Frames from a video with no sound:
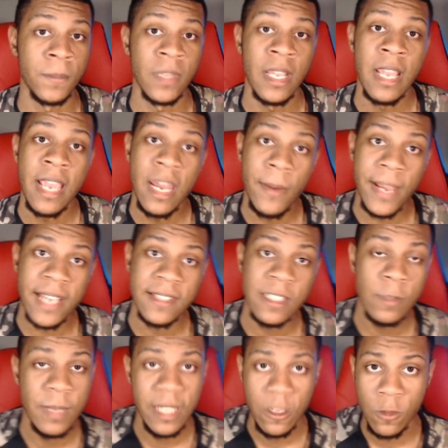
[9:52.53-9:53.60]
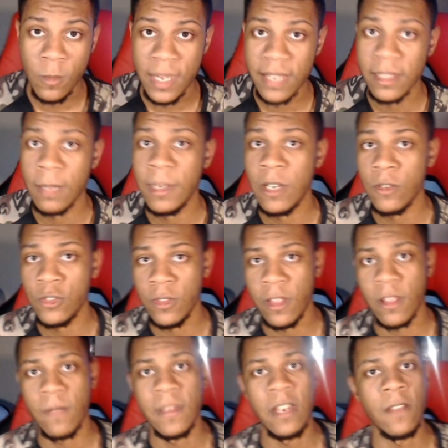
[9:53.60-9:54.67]
anyway, guys, this has been Gizmo. Let me know what you know
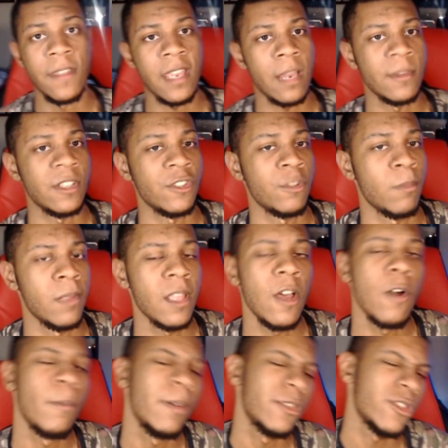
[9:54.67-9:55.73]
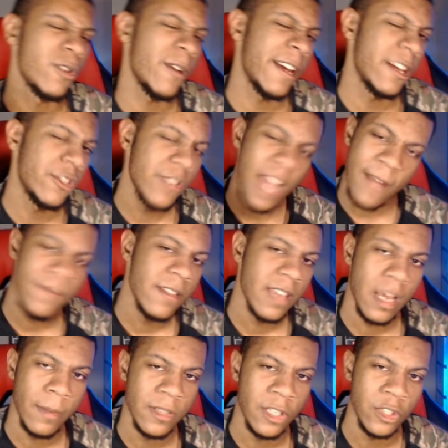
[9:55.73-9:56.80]
the video in the comment section below. Put your greatest shaft in the
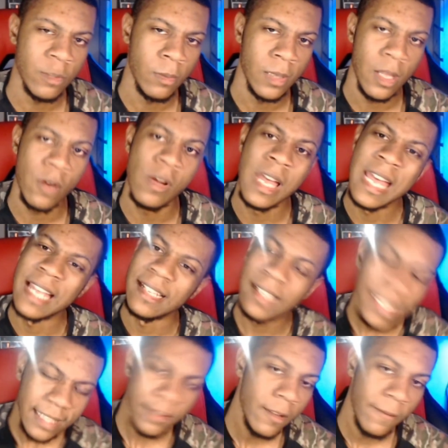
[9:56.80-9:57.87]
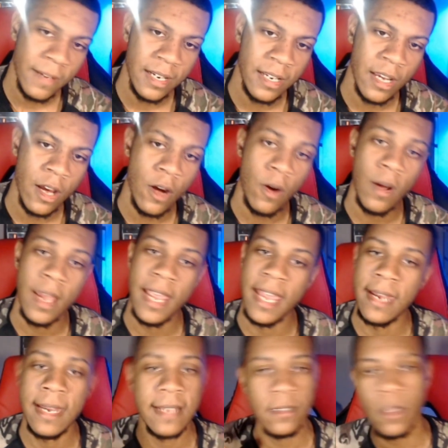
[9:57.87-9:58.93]
comment section below. Like the video,
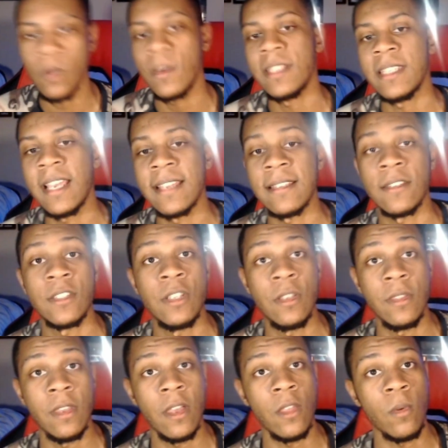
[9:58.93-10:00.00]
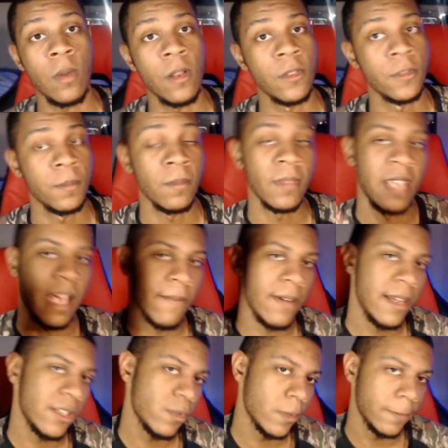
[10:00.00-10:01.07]
and as always, guys, we'll see you in the other road. Have a
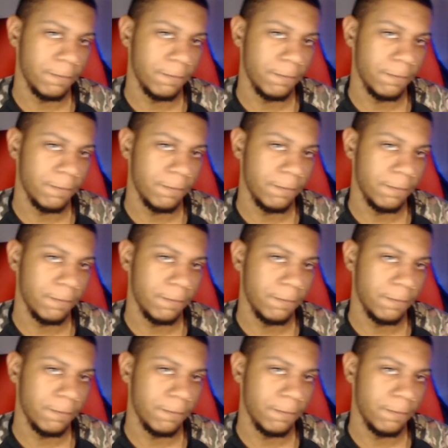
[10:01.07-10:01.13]
nice one.